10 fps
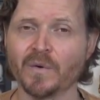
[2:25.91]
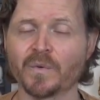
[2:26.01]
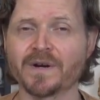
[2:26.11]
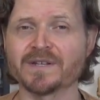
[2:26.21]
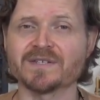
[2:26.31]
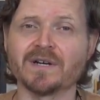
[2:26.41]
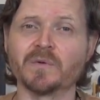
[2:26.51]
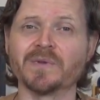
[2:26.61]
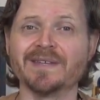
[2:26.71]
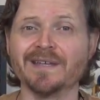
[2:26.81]
We're going to start
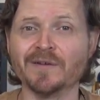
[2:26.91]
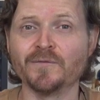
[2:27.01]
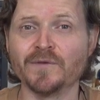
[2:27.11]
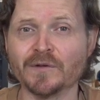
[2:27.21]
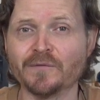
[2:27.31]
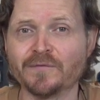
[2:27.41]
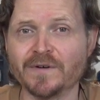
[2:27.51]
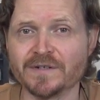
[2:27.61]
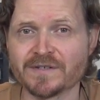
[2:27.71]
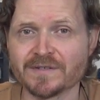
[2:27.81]
with the infield
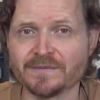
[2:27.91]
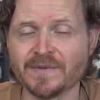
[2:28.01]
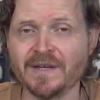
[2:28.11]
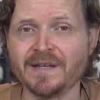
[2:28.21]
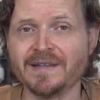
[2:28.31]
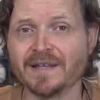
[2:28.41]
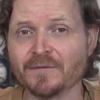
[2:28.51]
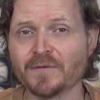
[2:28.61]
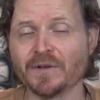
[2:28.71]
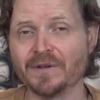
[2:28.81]
first. The
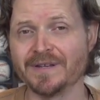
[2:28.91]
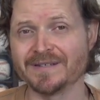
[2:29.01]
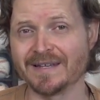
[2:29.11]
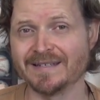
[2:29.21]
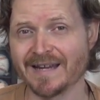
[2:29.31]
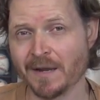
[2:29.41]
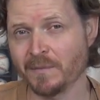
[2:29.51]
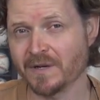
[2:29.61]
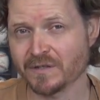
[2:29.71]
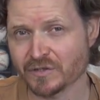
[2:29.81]
infield is a
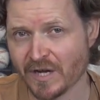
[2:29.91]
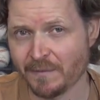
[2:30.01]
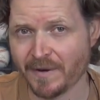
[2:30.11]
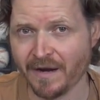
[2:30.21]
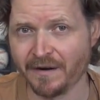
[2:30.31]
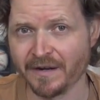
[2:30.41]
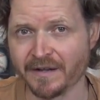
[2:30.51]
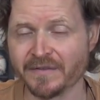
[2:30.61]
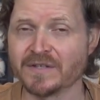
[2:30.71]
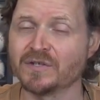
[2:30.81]
diamond-shaped
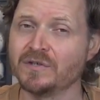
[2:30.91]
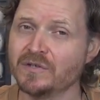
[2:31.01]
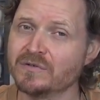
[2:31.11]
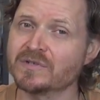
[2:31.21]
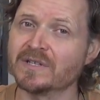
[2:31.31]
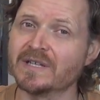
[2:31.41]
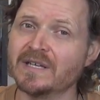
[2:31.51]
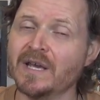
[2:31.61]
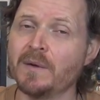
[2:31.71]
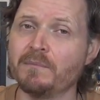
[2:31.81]
area that's
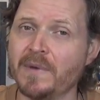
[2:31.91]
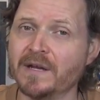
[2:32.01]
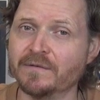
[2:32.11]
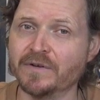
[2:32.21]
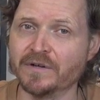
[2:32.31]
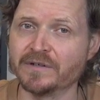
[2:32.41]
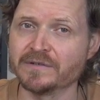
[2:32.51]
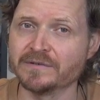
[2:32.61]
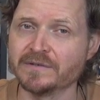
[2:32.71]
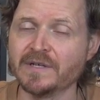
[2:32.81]
usually made of dirt.
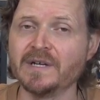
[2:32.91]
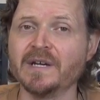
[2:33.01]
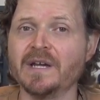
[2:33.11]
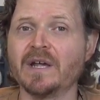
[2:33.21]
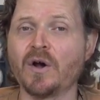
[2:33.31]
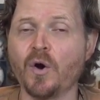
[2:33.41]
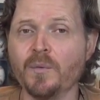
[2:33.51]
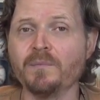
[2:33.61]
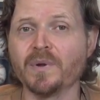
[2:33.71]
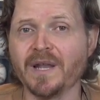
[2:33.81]

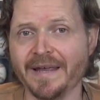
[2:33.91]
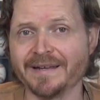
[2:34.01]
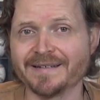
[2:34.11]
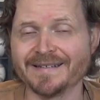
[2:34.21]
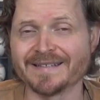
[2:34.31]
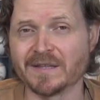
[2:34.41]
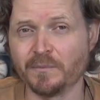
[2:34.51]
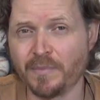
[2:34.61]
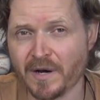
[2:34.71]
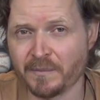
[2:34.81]
Home plate is at the
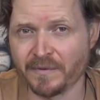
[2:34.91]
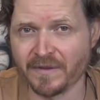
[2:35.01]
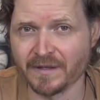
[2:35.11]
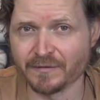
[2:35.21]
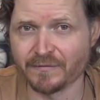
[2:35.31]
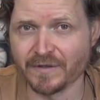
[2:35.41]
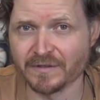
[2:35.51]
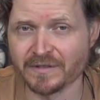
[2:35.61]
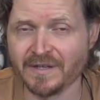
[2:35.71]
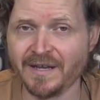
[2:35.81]
bottom of the
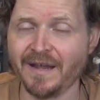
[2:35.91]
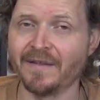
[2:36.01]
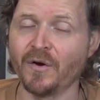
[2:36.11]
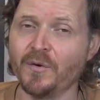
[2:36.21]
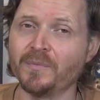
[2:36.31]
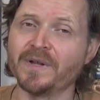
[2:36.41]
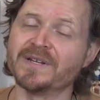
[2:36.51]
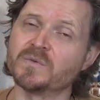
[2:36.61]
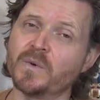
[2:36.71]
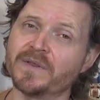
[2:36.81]
infield, and home plate
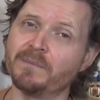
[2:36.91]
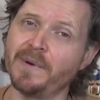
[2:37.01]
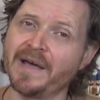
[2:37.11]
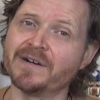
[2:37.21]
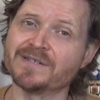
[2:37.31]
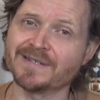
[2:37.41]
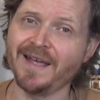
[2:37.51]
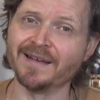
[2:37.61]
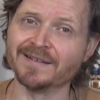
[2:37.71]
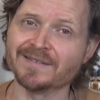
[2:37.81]
is where the batter
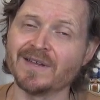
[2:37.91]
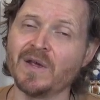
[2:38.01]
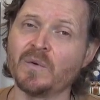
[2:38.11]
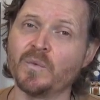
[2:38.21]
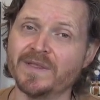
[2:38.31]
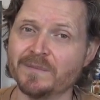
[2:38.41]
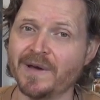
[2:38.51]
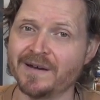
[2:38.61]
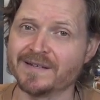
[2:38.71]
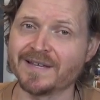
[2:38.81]
stands with the
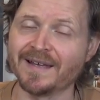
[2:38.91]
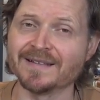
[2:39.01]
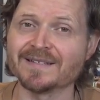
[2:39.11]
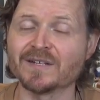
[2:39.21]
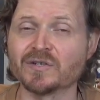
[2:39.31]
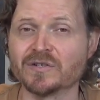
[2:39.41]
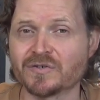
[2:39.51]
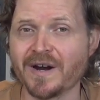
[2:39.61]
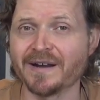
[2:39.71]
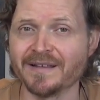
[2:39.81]
bat in his hands to
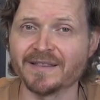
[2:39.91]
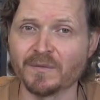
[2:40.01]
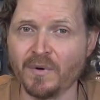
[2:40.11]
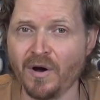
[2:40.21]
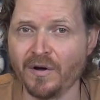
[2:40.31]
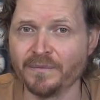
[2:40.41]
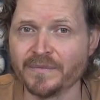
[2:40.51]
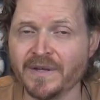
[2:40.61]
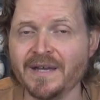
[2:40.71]
try to hit the ball.